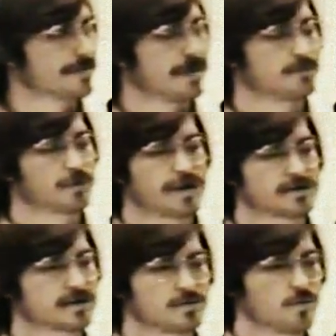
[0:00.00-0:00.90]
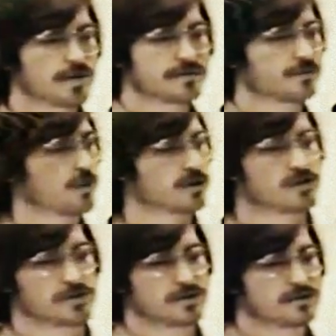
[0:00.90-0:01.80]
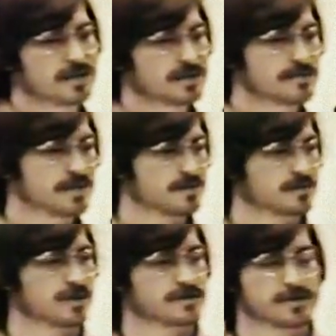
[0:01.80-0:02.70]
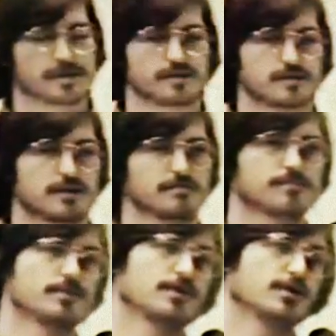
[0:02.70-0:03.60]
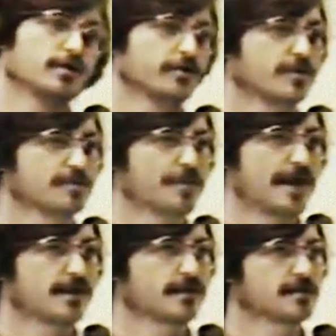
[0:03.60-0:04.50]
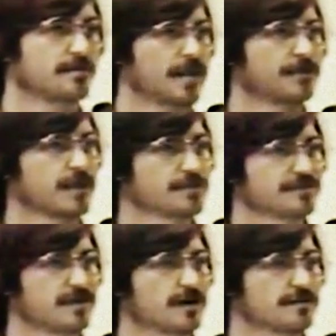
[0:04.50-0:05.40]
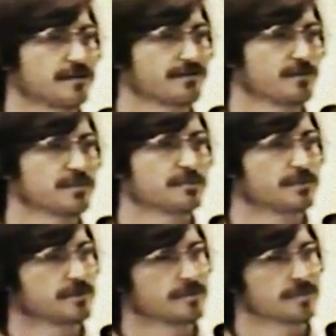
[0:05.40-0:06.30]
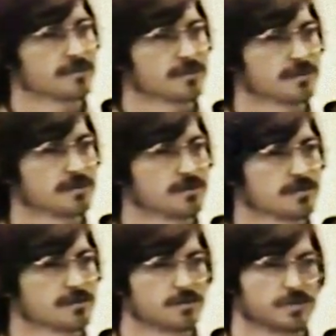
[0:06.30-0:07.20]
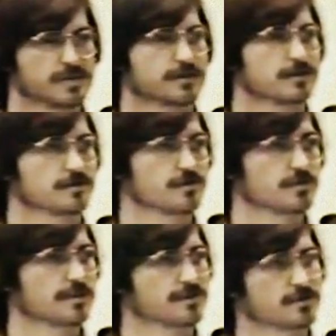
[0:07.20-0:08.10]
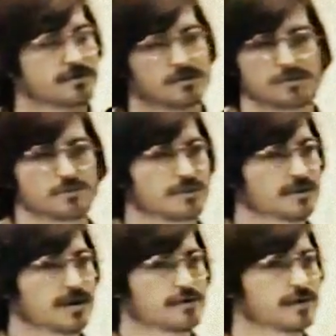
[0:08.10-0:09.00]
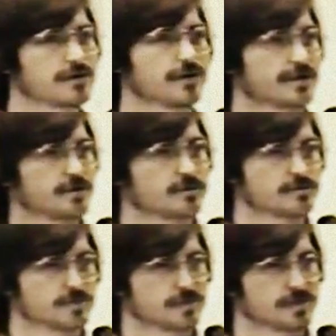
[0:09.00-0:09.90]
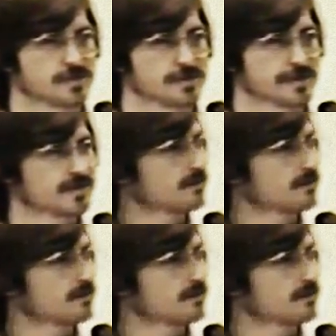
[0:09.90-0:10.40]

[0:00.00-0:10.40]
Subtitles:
And we're asking what-if questions on a daily basis. I can say, her name's Pat, I can say, Pat, what happens if I hire 5 more people this month? You know, what's that going to do to the budget? An hour later, I know. It's